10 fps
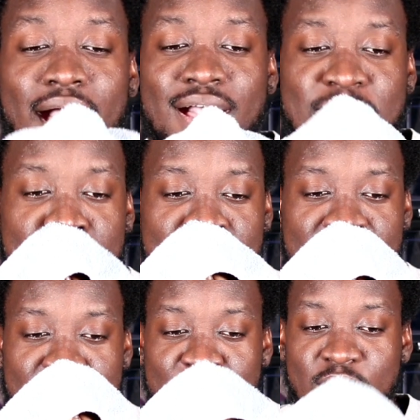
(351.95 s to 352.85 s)
daughter's
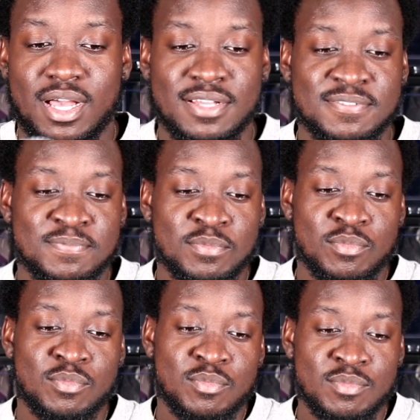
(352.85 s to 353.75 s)
not playing ping
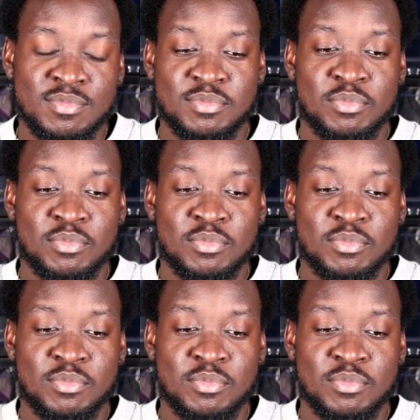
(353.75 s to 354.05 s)
pong!